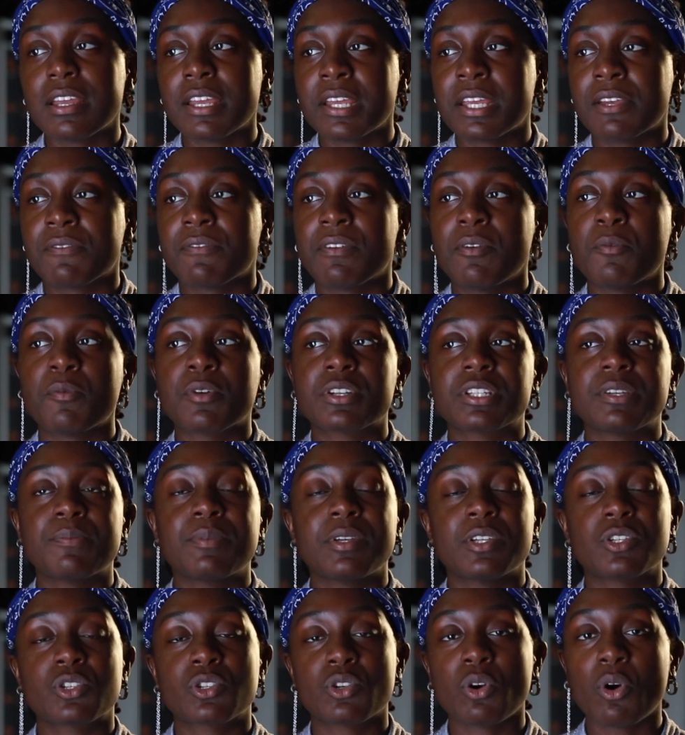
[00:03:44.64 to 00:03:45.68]
if it were to
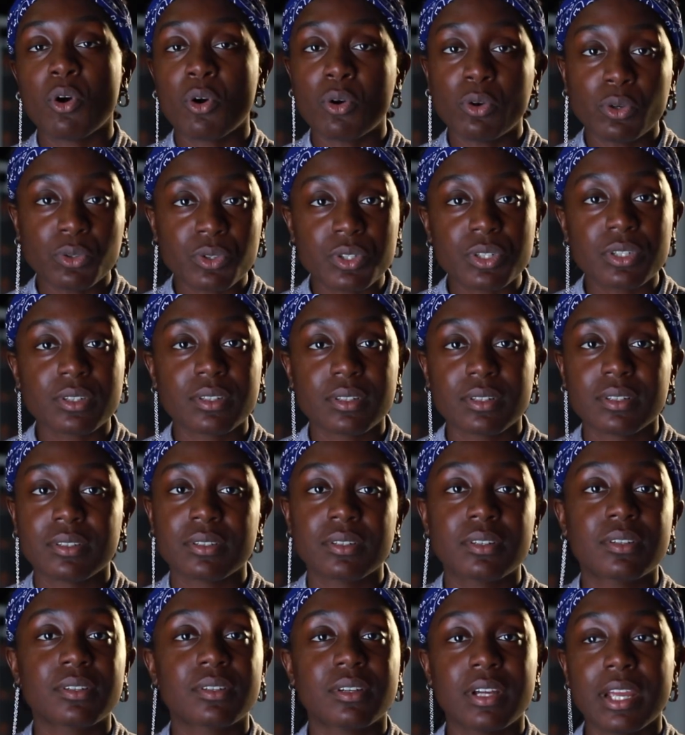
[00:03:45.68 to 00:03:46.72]
be sold,
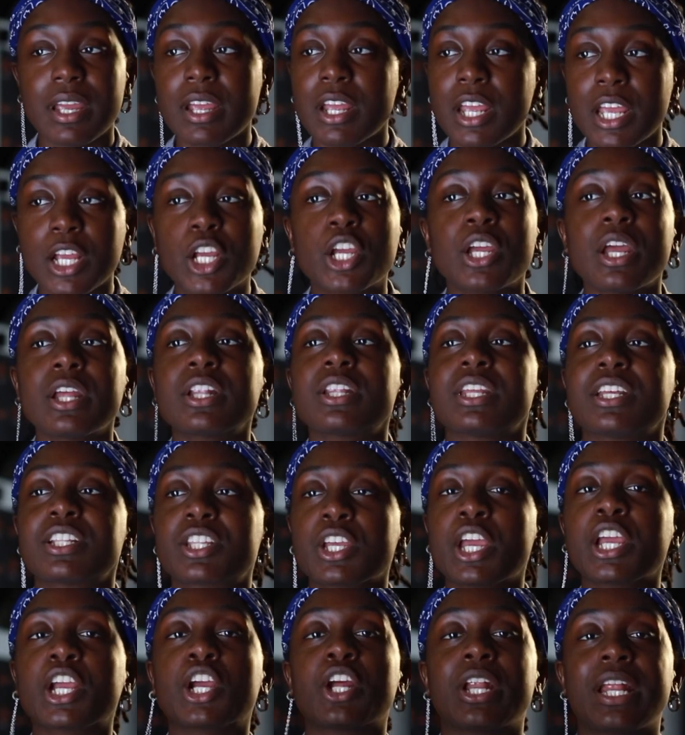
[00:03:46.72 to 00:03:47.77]
it
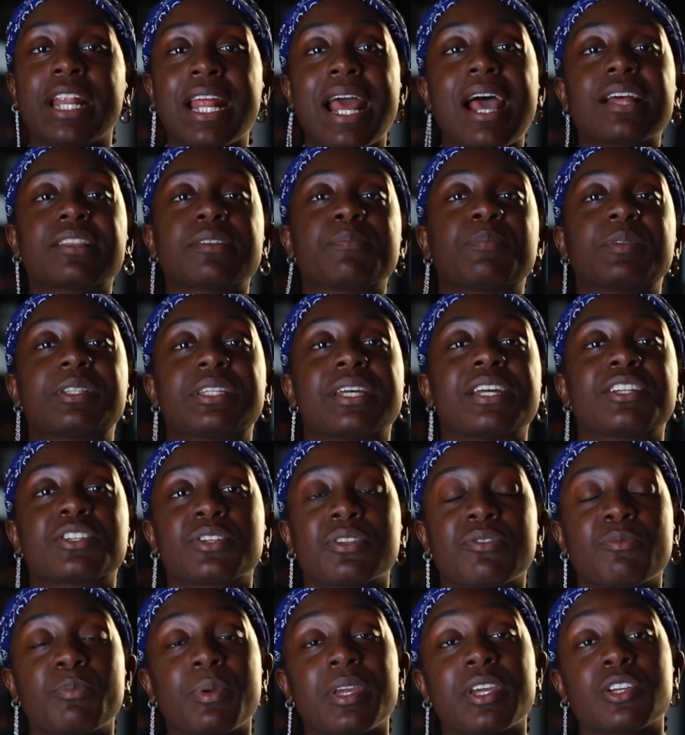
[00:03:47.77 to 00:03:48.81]
had the
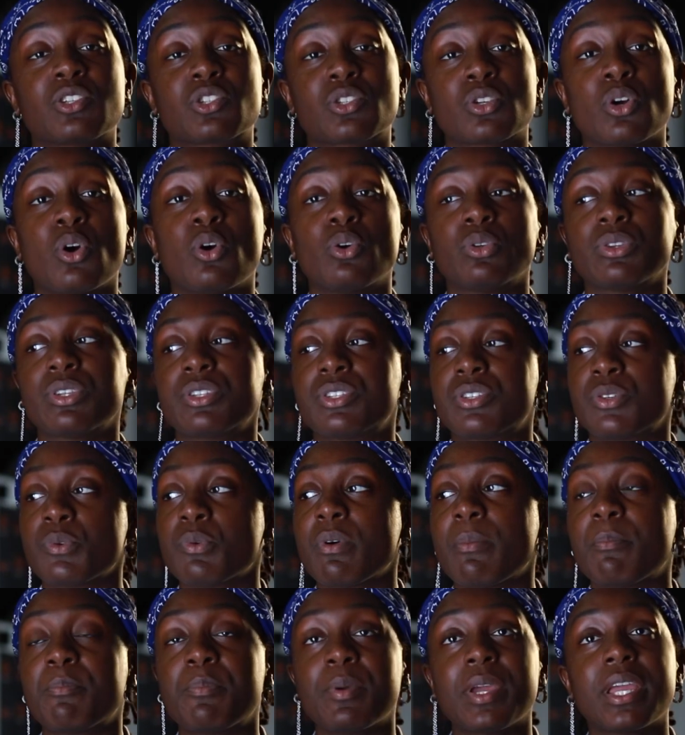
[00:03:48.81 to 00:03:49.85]
potential of being sold to
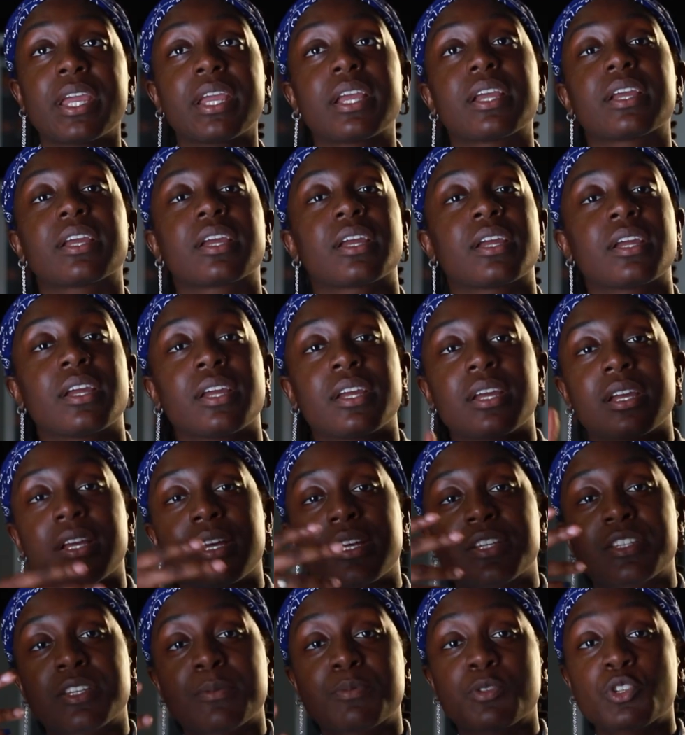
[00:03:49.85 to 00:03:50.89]
a big
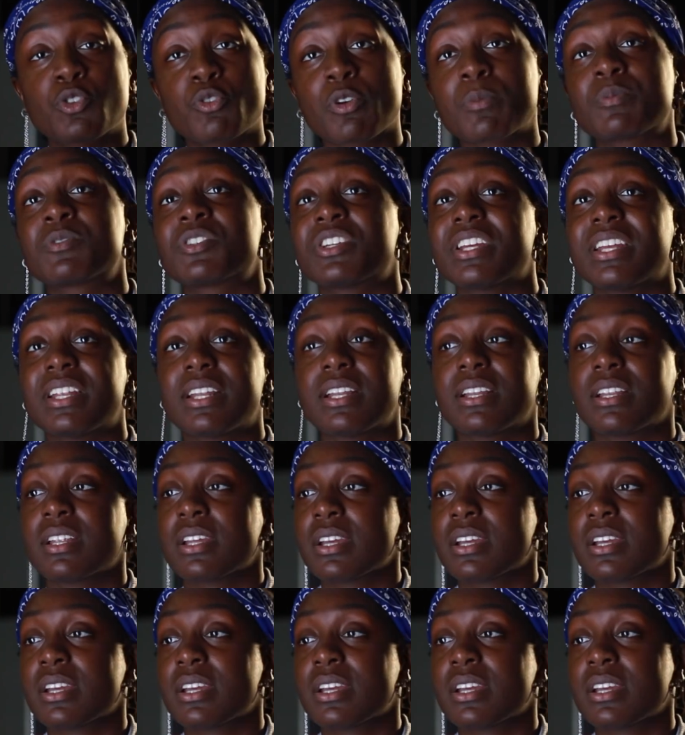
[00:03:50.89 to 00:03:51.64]
subscription